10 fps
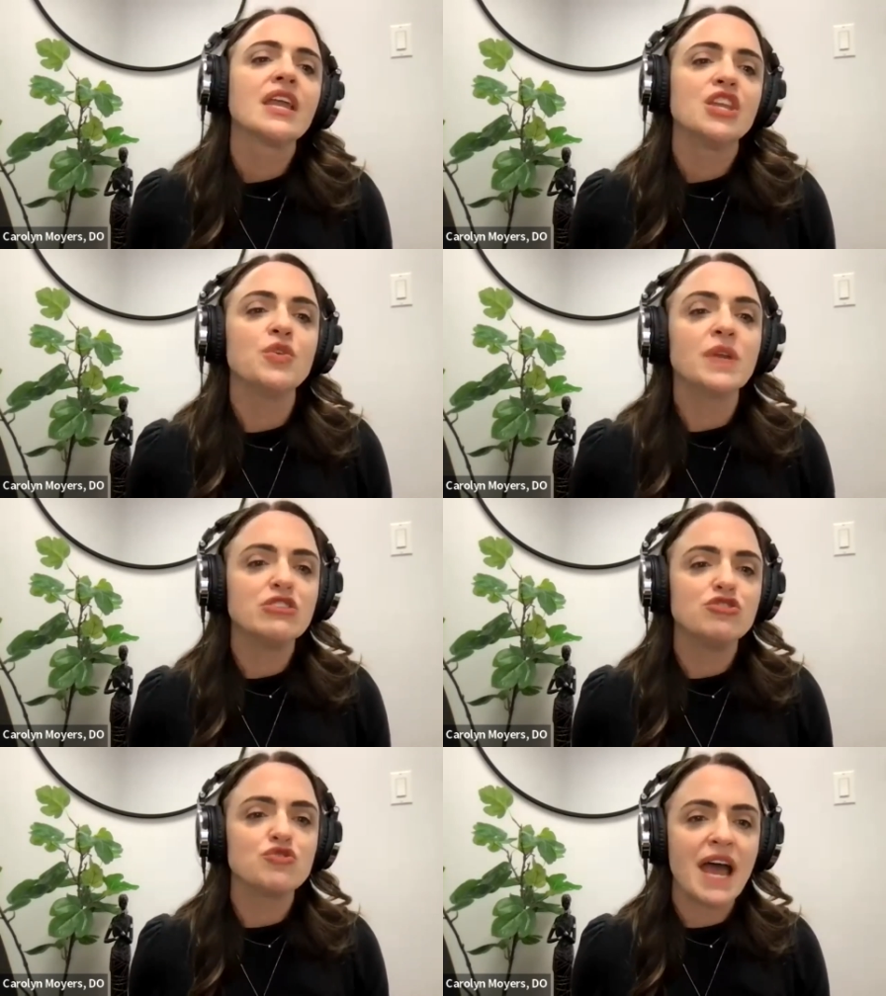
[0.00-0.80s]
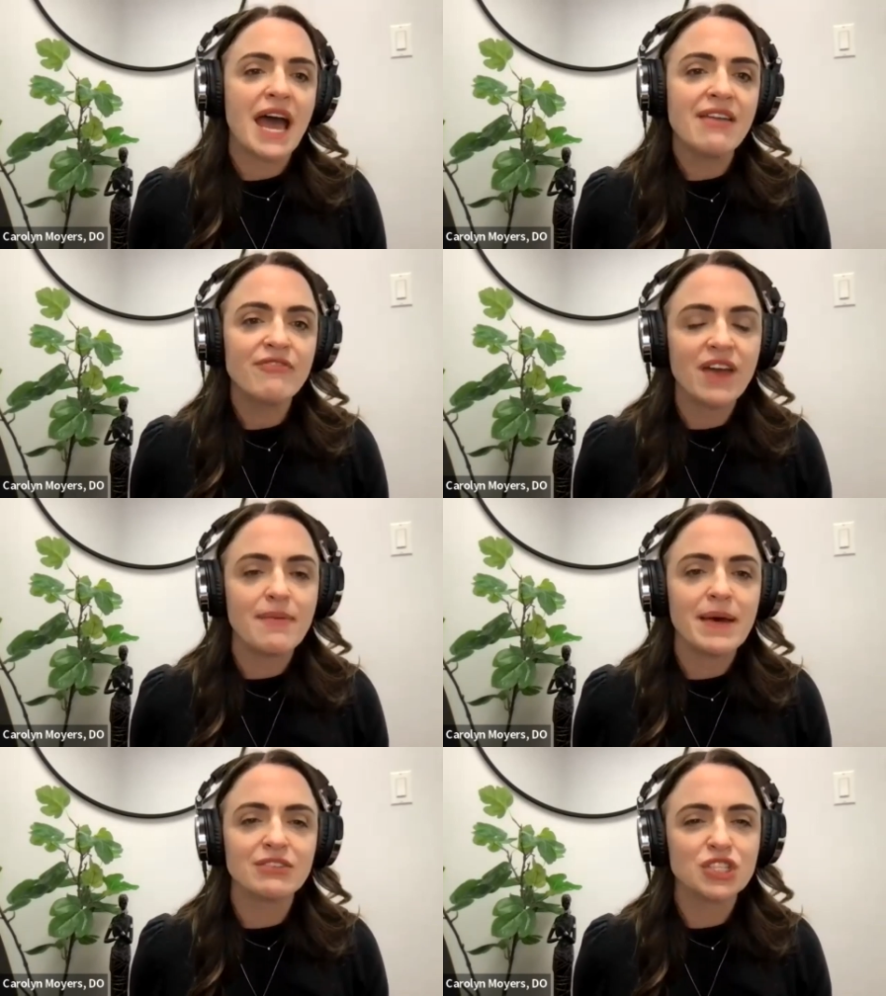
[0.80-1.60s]
You can drive
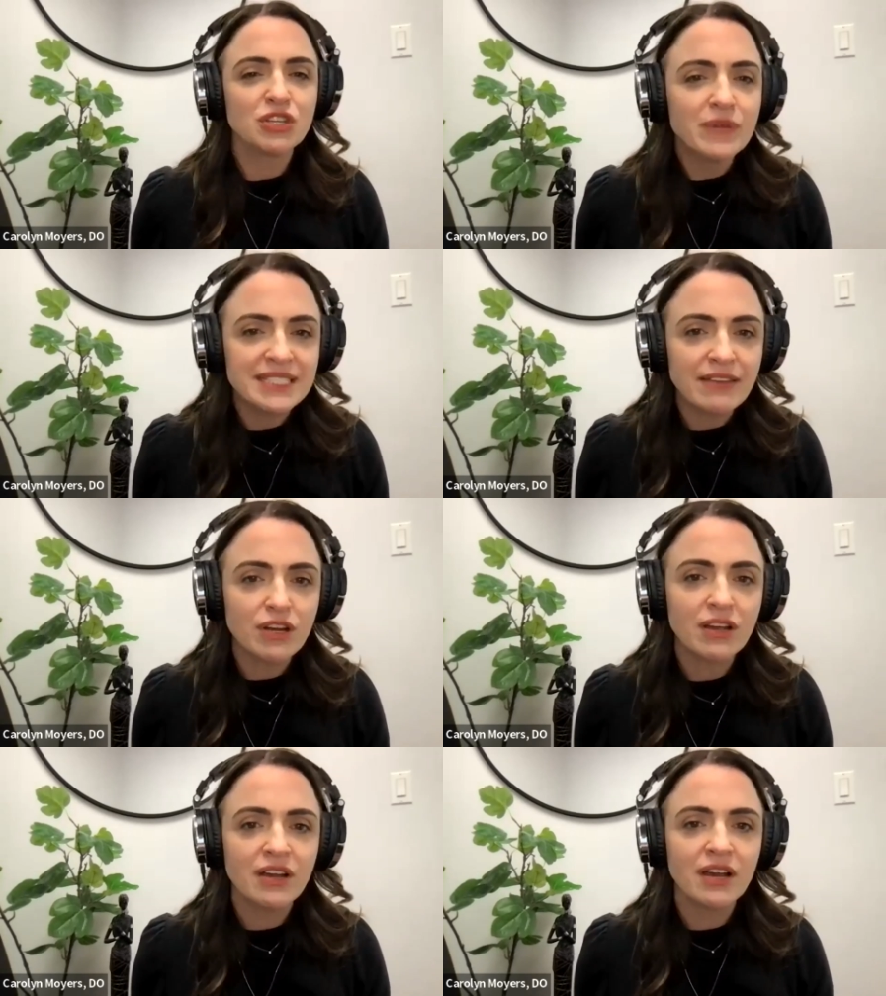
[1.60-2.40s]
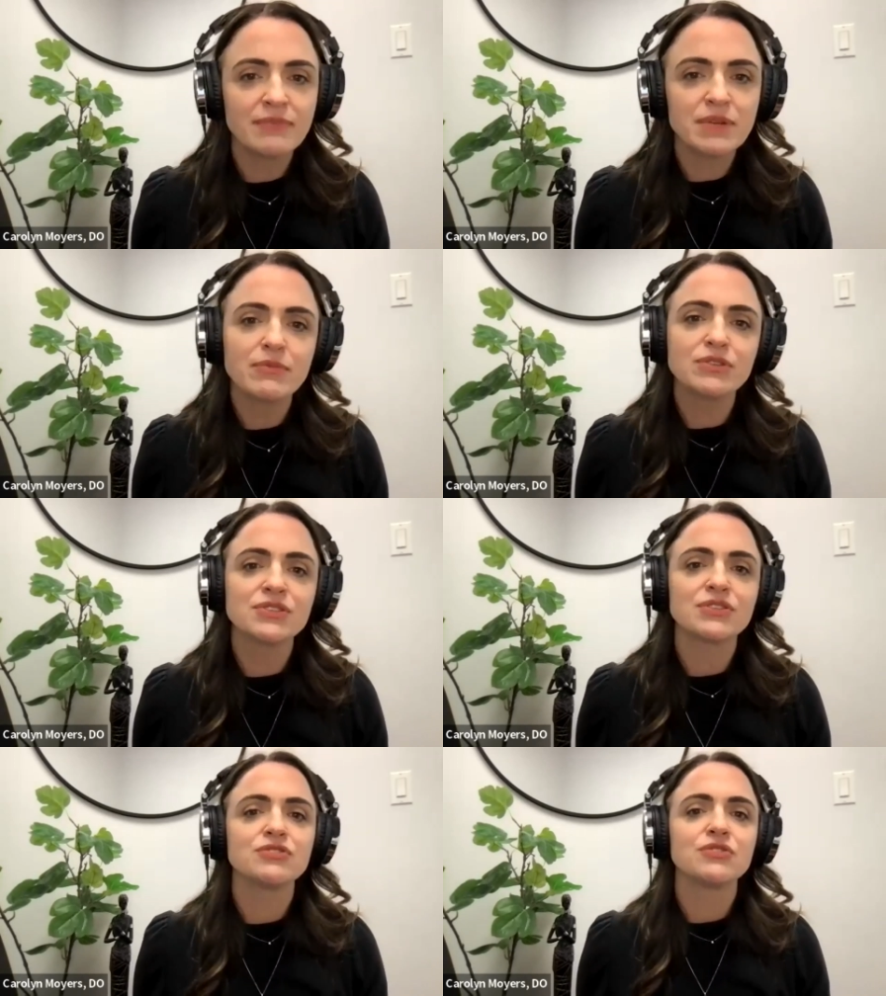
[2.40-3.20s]
about 2 weeks after abdominal
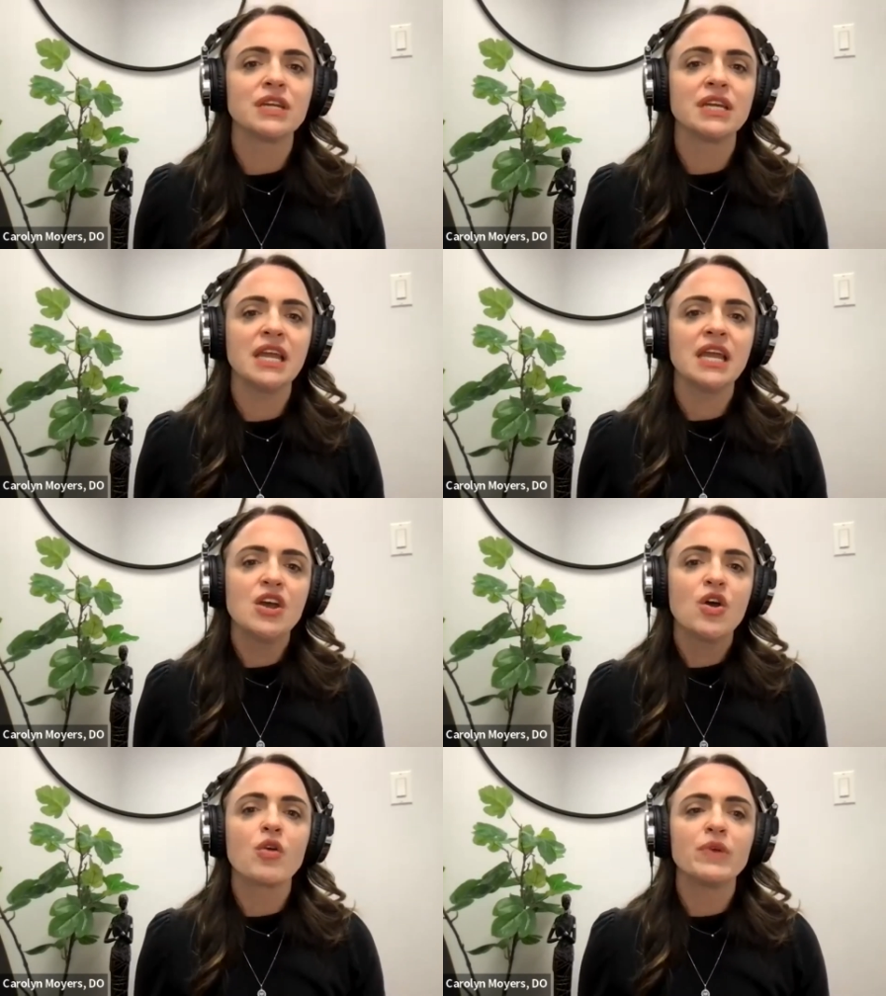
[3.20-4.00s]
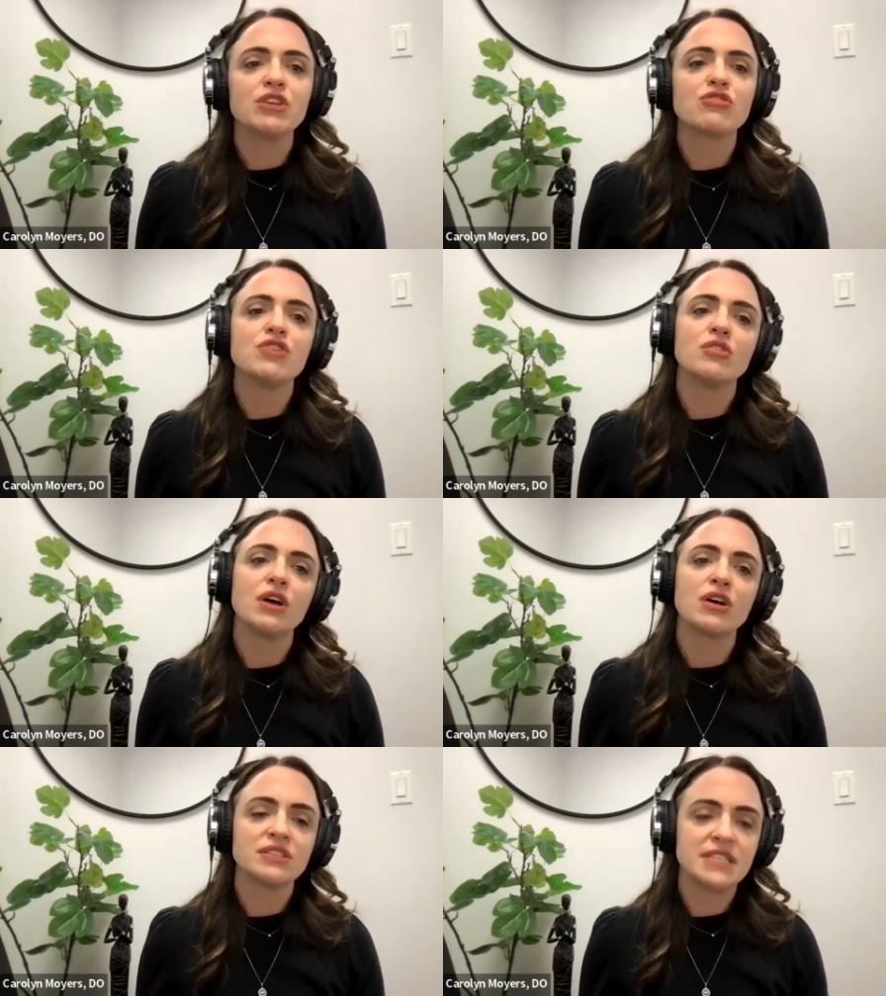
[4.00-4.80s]
surgery or when you're no
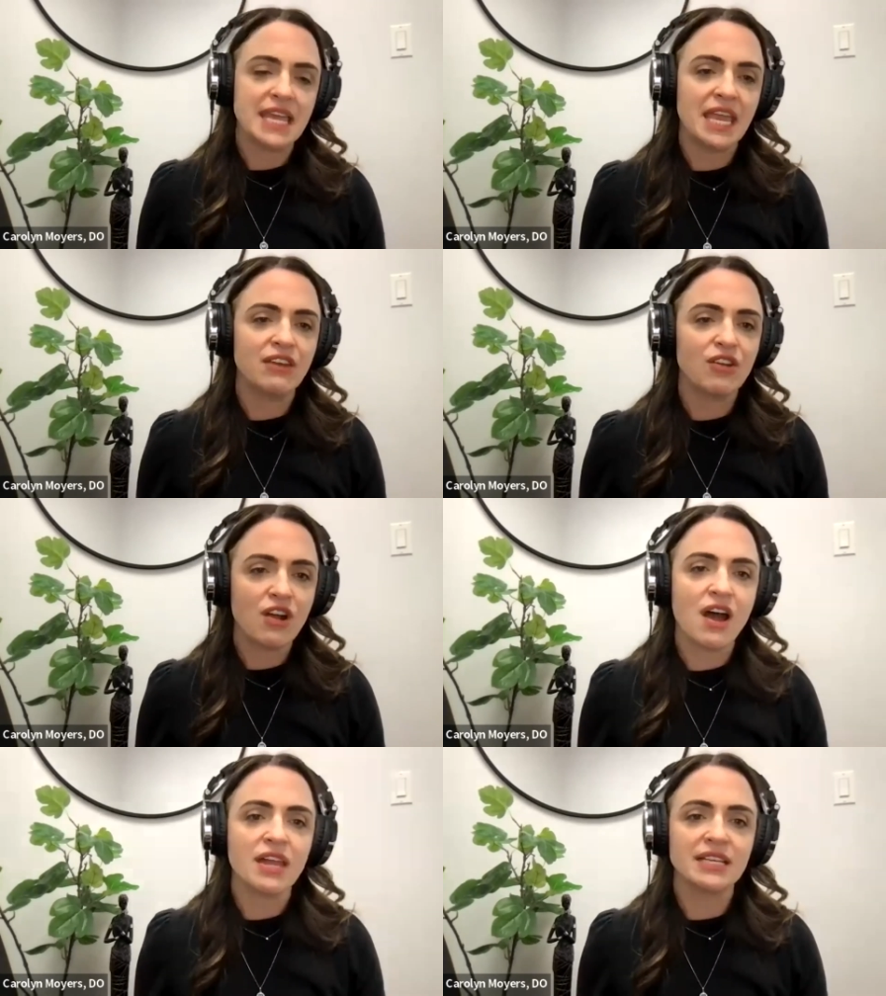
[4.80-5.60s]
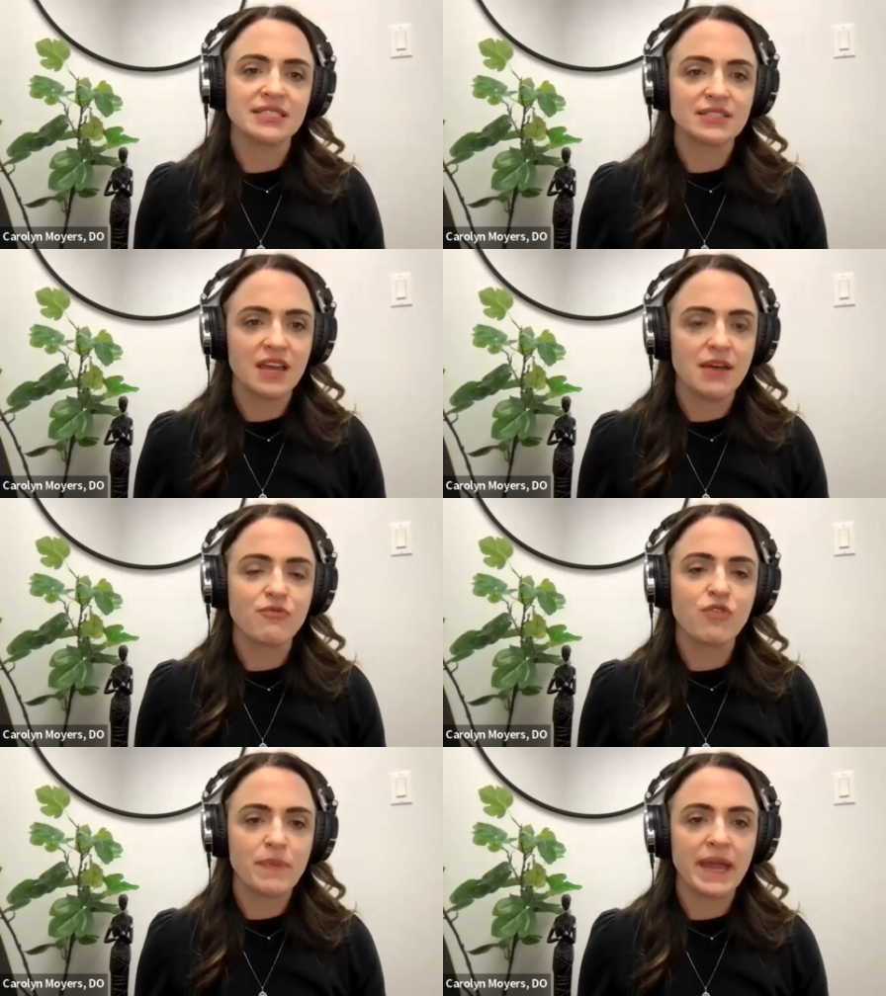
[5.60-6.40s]
longer taking narcotics
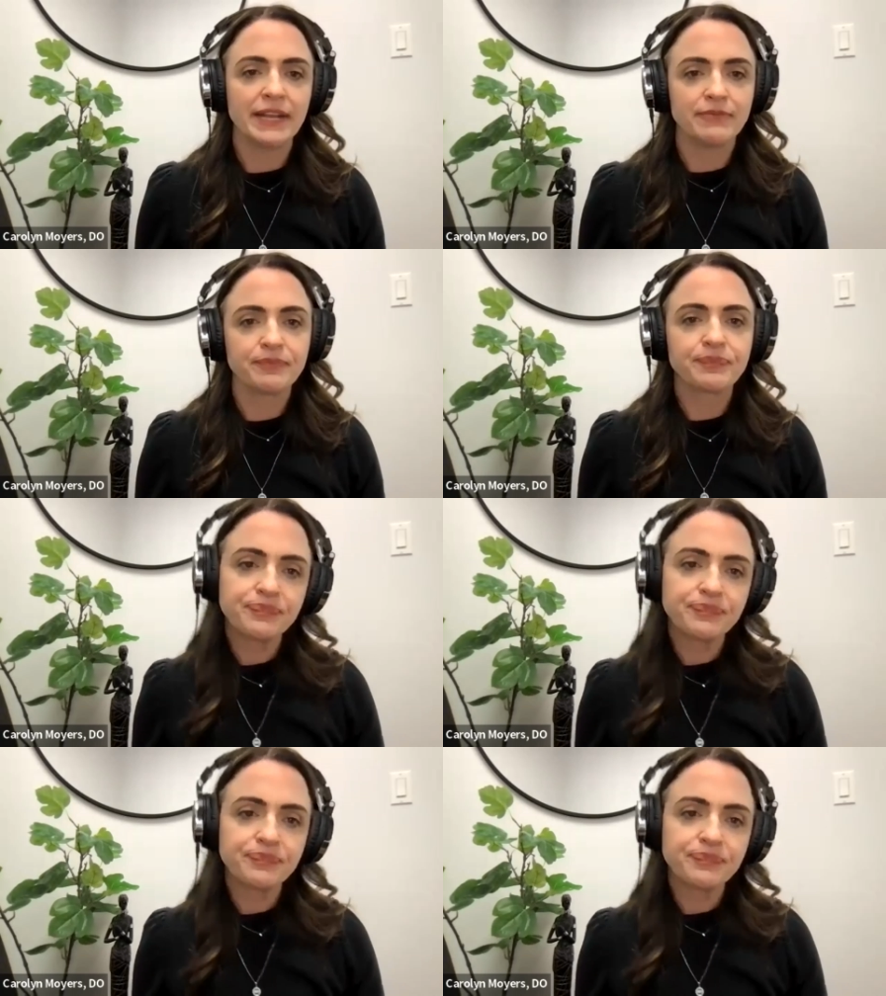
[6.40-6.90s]
for pain.